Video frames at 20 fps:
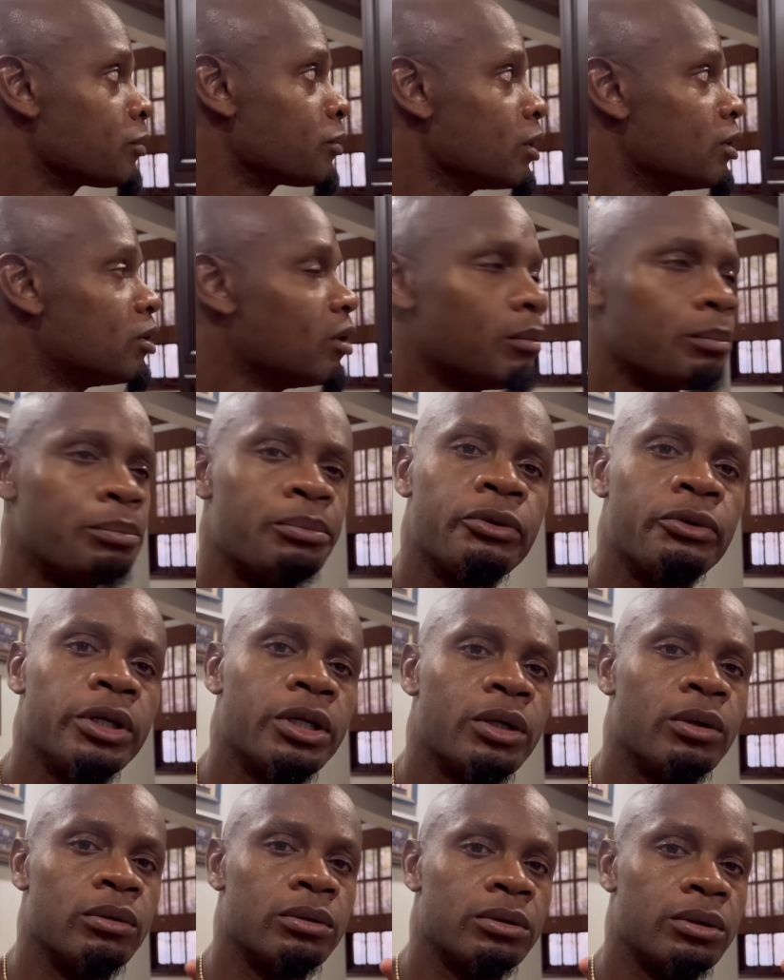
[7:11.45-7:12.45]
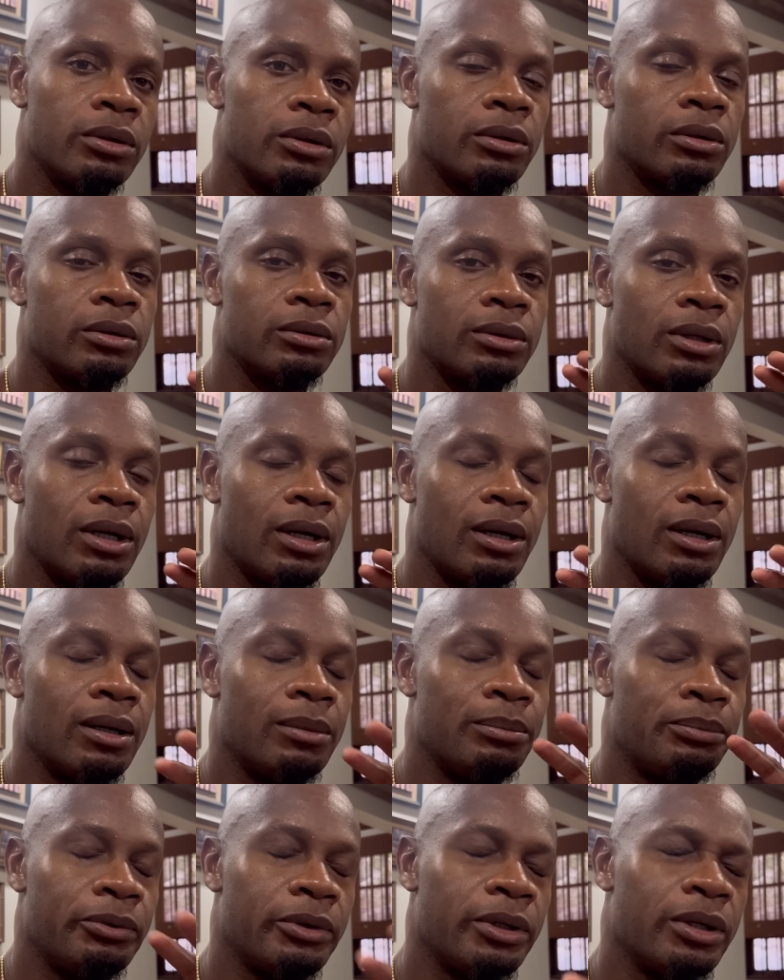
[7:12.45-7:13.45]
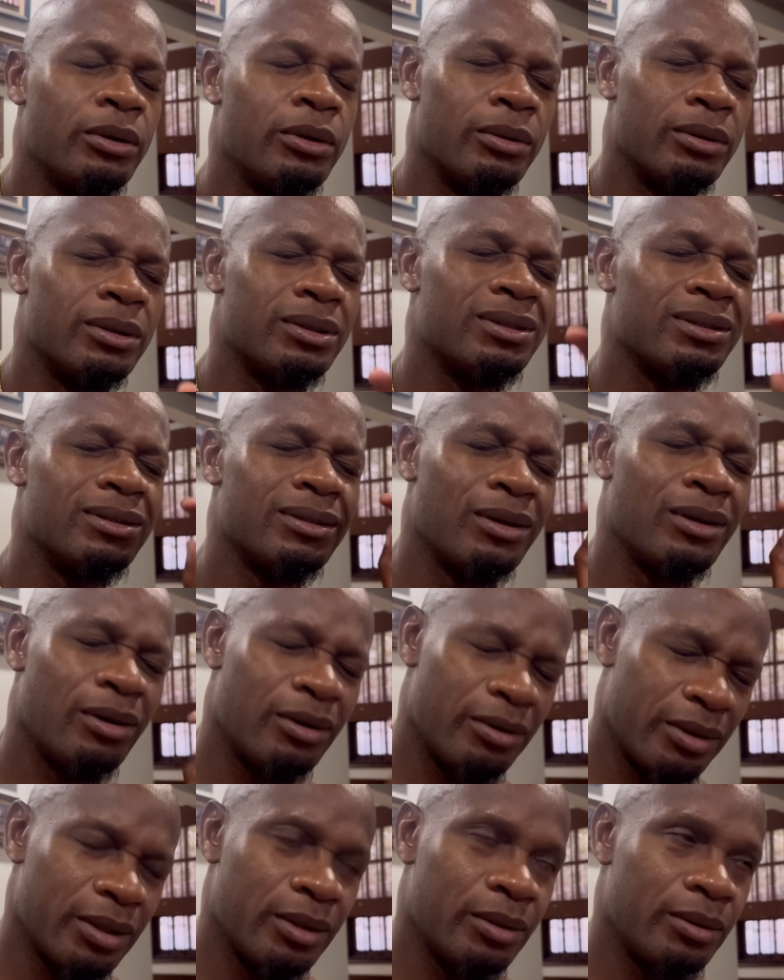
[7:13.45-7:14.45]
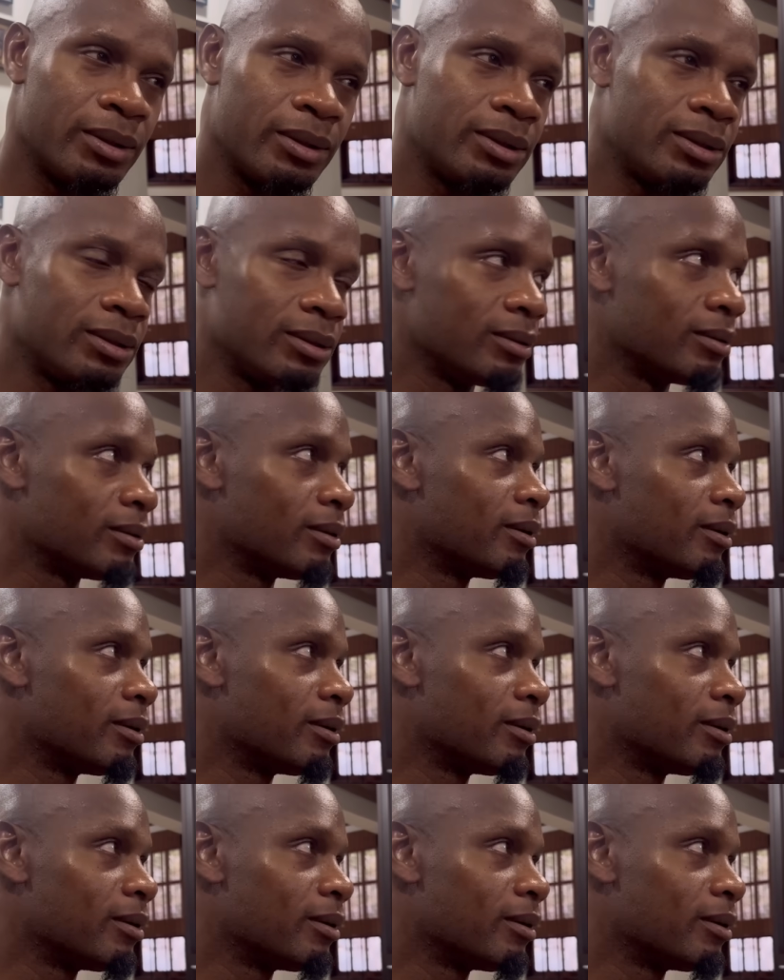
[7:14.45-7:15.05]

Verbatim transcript: some pre-cooked up, um, pre-cooked curry goat. Yes.